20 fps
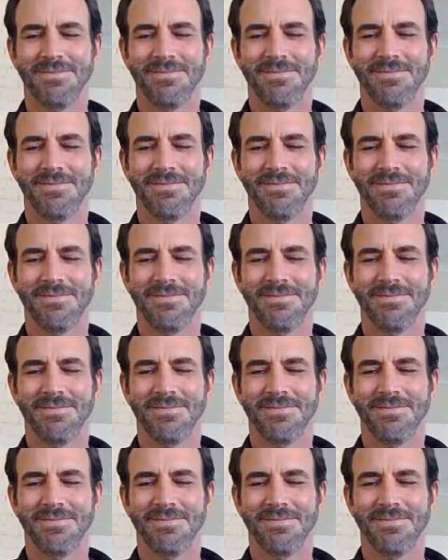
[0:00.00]

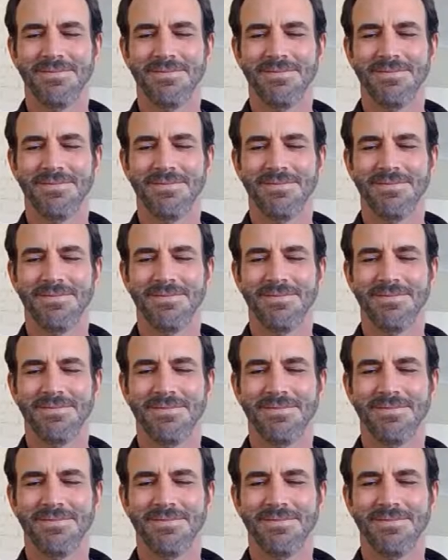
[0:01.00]

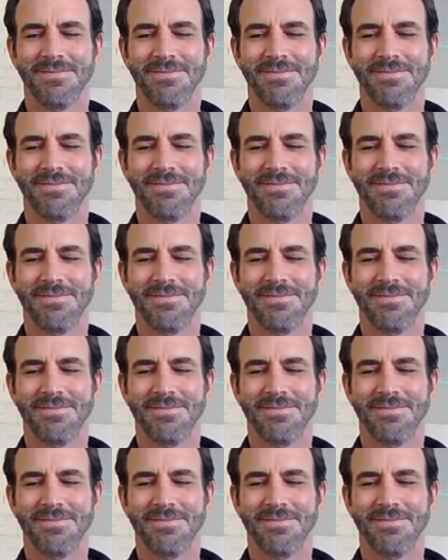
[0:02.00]
No words are spoken by the person on screen.